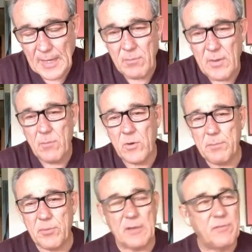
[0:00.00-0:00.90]
And what
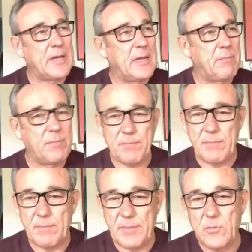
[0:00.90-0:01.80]
a brick veneer
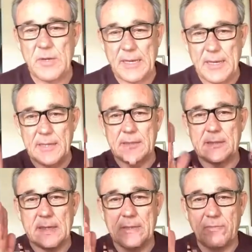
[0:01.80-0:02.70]
building
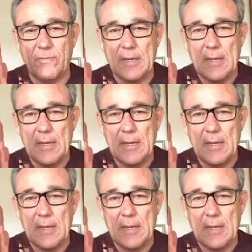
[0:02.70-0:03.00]
is